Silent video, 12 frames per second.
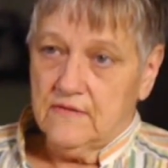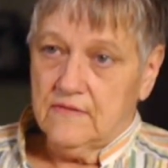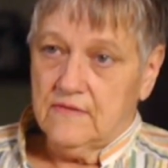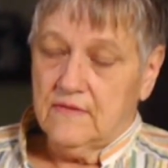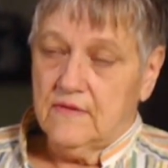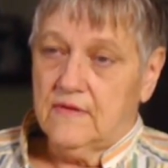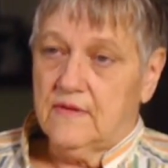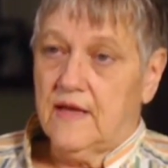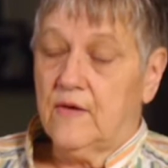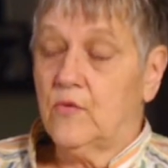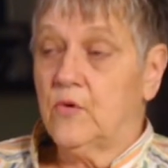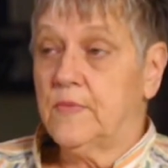
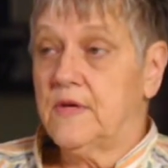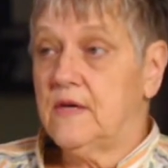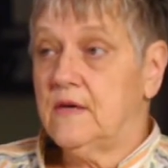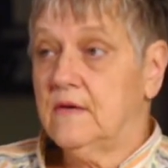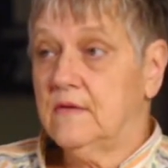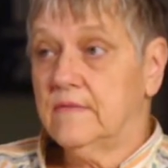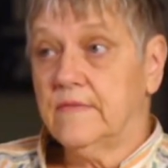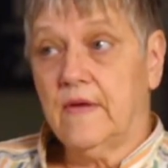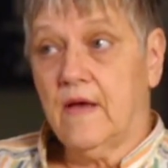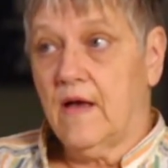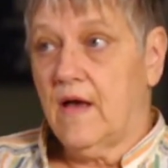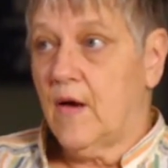That will be
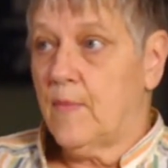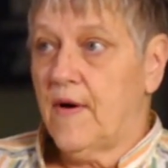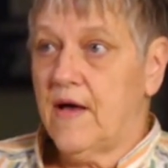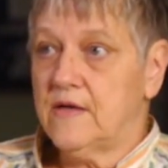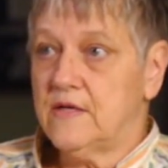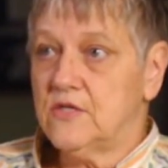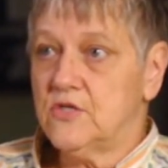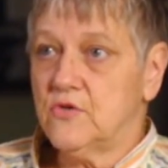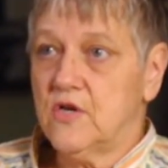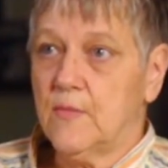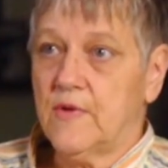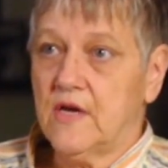a bond issue
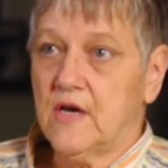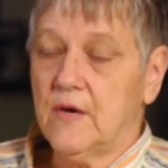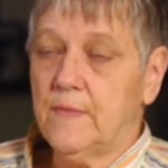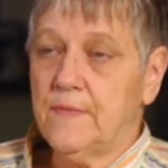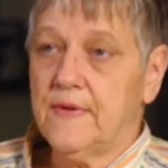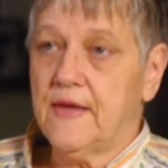coming up,